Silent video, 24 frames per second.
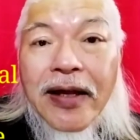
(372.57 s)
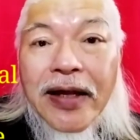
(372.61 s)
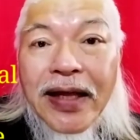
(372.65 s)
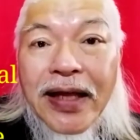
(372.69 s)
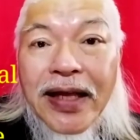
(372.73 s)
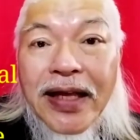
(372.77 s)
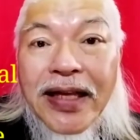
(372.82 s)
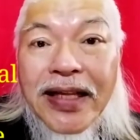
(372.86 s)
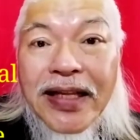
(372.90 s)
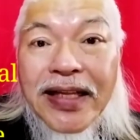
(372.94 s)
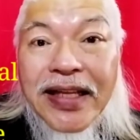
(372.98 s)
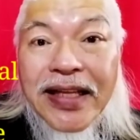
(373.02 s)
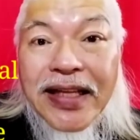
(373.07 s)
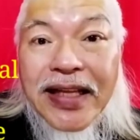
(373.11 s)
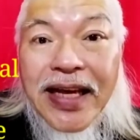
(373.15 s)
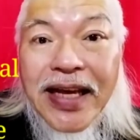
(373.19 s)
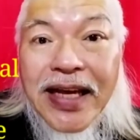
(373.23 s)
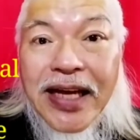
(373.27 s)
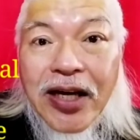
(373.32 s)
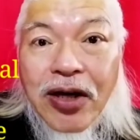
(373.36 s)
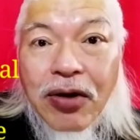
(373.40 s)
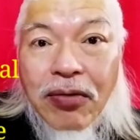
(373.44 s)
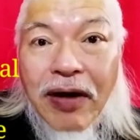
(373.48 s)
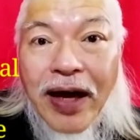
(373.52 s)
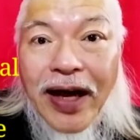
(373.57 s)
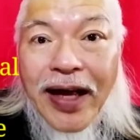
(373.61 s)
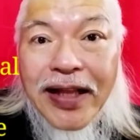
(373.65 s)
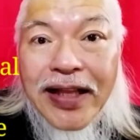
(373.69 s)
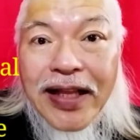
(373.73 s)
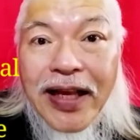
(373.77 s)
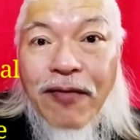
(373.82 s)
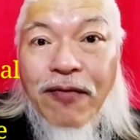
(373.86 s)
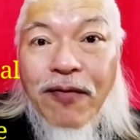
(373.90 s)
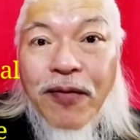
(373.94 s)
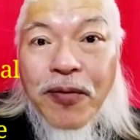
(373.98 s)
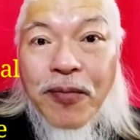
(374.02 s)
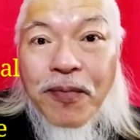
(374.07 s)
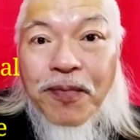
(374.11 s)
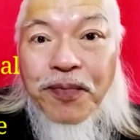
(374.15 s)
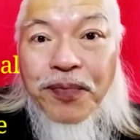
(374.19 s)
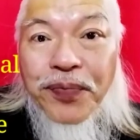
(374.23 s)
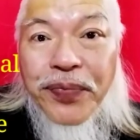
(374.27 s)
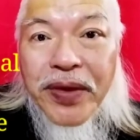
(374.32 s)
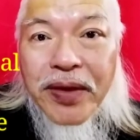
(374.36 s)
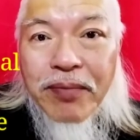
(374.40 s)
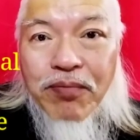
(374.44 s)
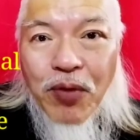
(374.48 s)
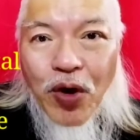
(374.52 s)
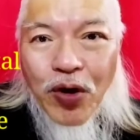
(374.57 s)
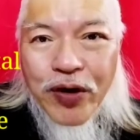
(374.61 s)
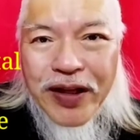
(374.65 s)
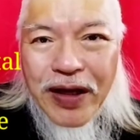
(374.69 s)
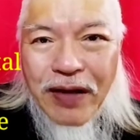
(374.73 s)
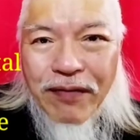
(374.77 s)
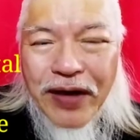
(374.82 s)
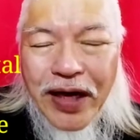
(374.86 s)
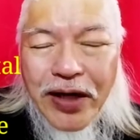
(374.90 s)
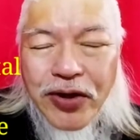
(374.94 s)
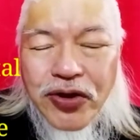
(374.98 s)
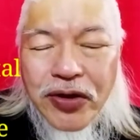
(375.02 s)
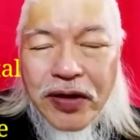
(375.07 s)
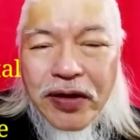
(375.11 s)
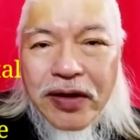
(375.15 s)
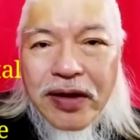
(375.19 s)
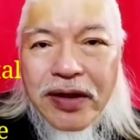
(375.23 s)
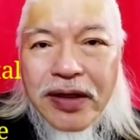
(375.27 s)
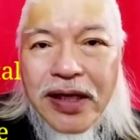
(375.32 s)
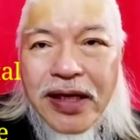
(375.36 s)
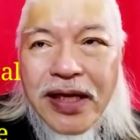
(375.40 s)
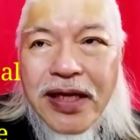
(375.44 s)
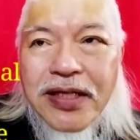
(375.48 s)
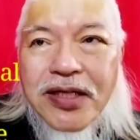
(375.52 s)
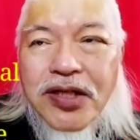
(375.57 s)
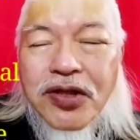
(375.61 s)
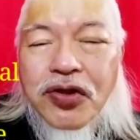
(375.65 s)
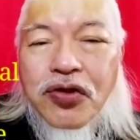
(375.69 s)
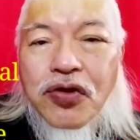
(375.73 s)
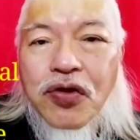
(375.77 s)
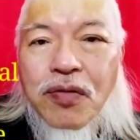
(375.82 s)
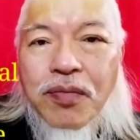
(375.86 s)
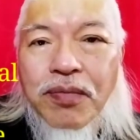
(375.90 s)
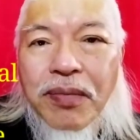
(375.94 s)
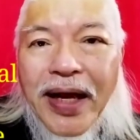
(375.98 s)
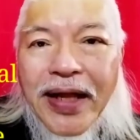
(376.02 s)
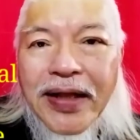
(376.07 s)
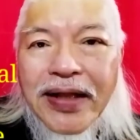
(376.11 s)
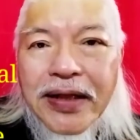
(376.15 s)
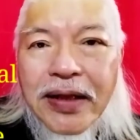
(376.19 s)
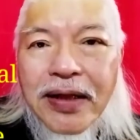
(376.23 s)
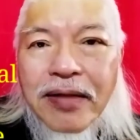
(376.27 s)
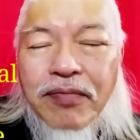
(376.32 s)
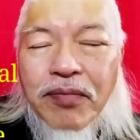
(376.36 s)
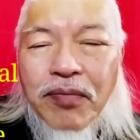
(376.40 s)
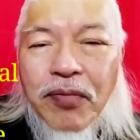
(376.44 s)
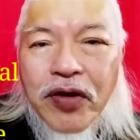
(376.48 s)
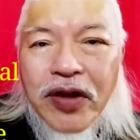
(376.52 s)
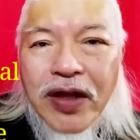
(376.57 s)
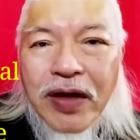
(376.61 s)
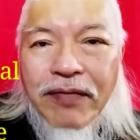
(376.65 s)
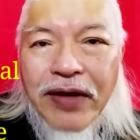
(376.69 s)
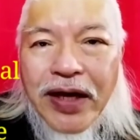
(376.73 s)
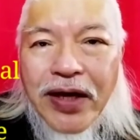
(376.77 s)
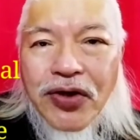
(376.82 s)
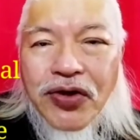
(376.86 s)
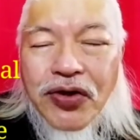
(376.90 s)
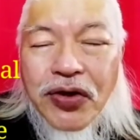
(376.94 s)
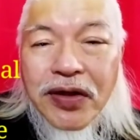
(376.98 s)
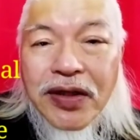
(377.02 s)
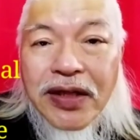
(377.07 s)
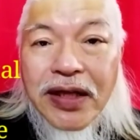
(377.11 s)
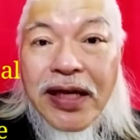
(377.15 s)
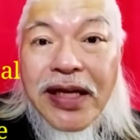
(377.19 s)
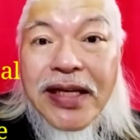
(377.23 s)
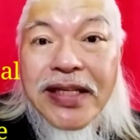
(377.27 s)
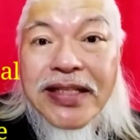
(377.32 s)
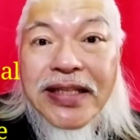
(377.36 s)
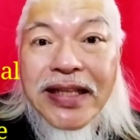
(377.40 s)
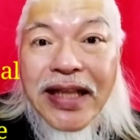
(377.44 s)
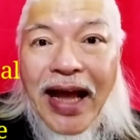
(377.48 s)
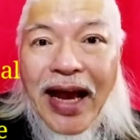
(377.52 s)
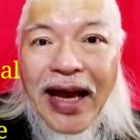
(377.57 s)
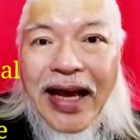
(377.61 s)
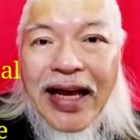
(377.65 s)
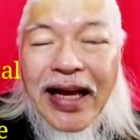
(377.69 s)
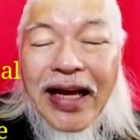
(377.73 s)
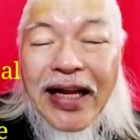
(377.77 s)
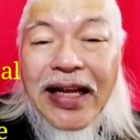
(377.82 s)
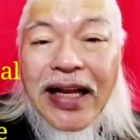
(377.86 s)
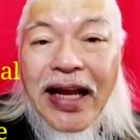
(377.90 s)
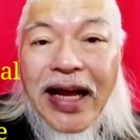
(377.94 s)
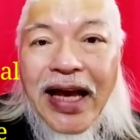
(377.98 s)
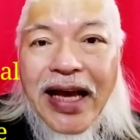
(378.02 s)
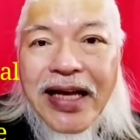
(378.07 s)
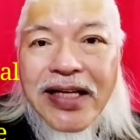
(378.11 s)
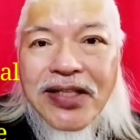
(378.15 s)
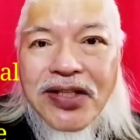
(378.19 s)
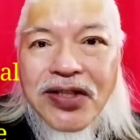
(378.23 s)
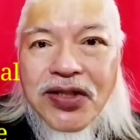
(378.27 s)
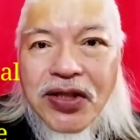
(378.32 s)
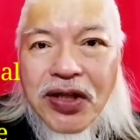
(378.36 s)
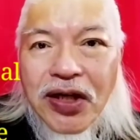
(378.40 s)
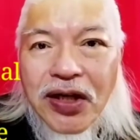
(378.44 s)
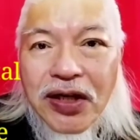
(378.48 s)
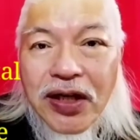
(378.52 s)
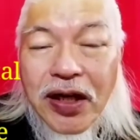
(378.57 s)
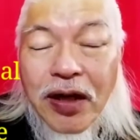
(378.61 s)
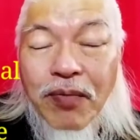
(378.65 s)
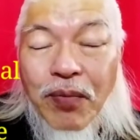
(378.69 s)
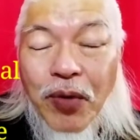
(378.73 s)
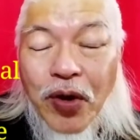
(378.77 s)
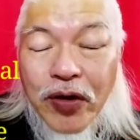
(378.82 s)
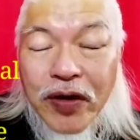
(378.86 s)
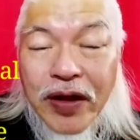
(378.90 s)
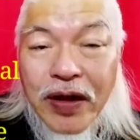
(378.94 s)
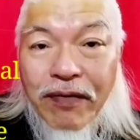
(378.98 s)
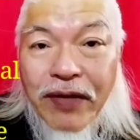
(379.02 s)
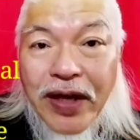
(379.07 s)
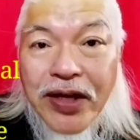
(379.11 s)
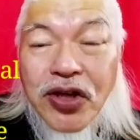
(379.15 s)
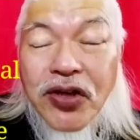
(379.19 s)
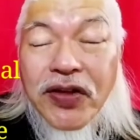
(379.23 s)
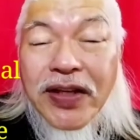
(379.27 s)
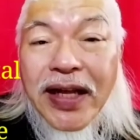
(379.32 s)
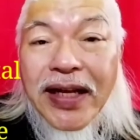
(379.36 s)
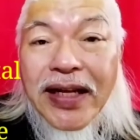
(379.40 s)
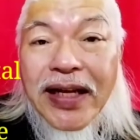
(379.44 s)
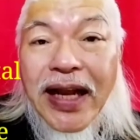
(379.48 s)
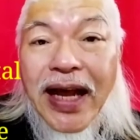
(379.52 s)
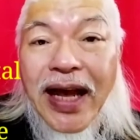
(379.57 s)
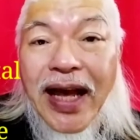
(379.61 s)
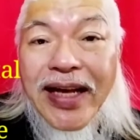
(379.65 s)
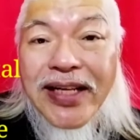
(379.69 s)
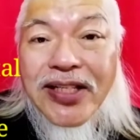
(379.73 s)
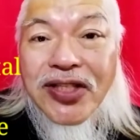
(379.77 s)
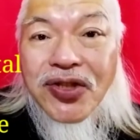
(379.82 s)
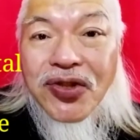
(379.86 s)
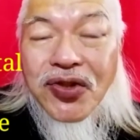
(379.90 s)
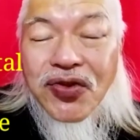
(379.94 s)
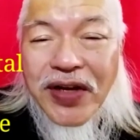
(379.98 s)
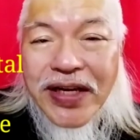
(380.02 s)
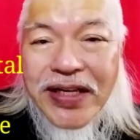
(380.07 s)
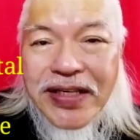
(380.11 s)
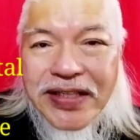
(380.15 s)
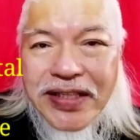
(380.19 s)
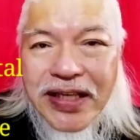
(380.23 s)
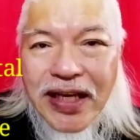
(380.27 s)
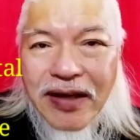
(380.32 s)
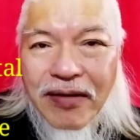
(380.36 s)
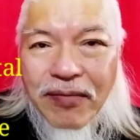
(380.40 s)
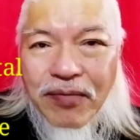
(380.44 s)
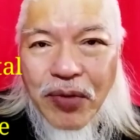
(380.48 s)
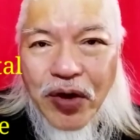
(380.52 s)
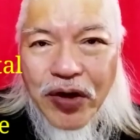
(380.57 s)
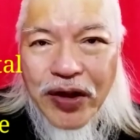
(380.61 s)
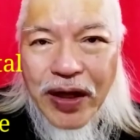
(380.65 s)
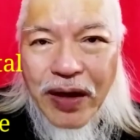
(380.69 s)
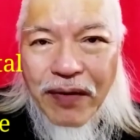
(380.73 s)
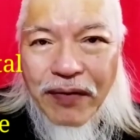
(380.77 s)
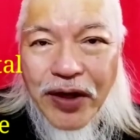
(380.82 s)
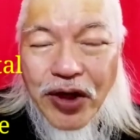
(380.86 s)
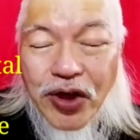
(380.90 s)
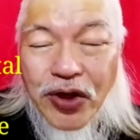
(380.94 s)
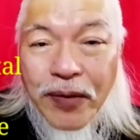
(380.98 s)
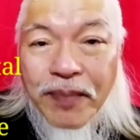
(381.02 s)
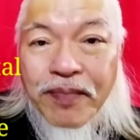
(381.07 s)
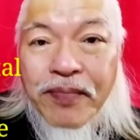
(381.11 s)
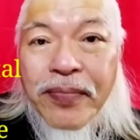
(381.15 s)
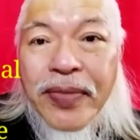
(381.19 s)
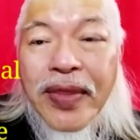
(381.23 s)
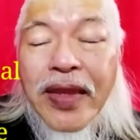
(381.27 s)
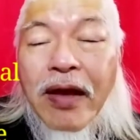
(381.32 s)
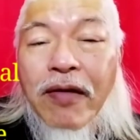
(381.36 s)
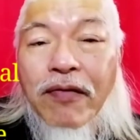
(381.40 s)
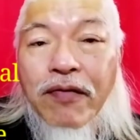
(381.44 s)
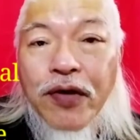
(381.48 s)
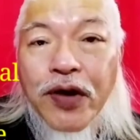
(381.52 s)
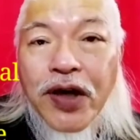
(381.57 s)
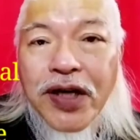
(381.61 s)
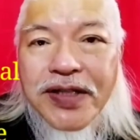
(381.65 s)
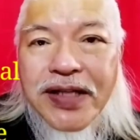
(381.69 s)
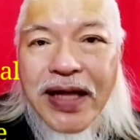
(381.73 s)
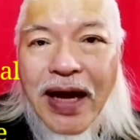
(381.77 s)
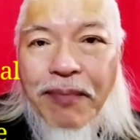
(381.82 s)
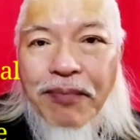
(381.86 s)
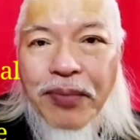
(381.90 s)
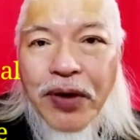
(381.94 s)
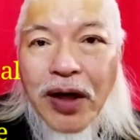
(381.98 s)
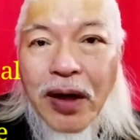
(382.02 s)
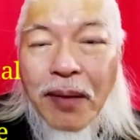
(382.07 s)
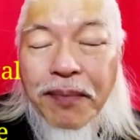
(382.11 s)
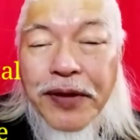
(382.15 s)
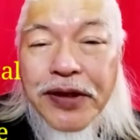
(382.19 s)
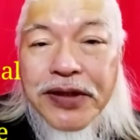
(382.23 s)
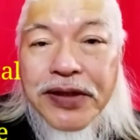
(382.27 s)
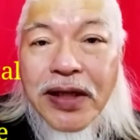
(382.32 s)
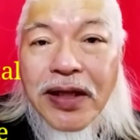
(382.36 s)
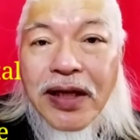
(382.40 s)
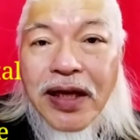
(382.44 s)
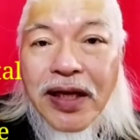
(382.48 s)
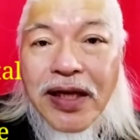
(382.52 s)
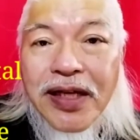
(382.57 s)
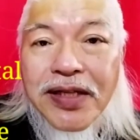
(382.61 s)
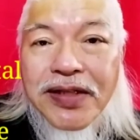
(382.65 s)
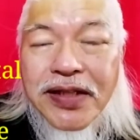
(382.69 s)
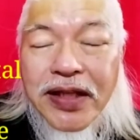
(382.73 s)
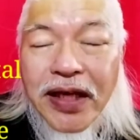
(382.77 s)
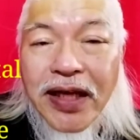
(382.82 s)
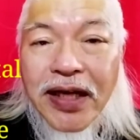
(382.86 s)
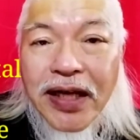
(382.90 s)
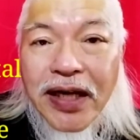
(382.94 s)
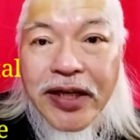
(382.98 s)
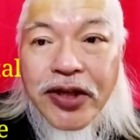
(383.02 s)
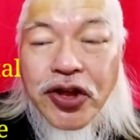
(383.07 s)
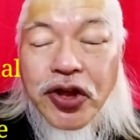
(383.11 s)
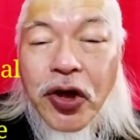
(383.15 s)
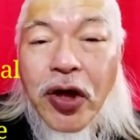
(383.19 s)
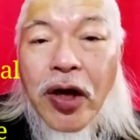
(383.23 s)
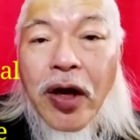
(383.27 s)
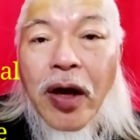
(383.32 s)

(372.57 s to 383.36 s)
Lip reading: integrative motivation. Instrumental motivation is like an external motivation and extrinsic motivation. For example, a person learns English